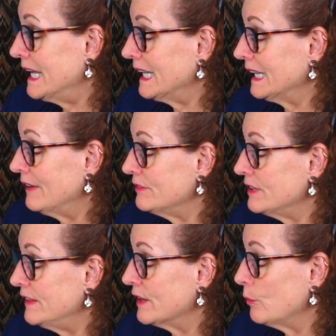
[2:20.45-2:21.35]
It
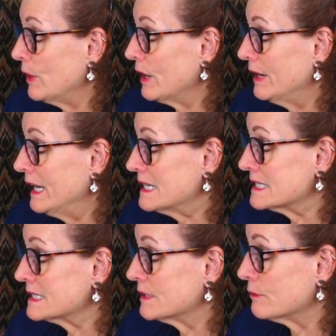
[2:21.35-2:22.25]
lifted their
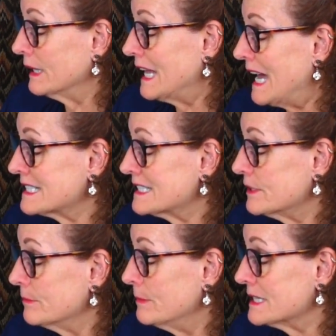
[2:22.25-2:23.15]
weariness, relaxed
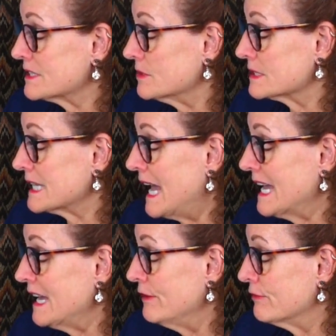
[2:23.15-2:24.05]
their muscles
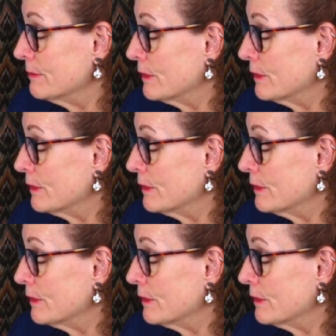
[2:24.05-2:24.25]
aching from the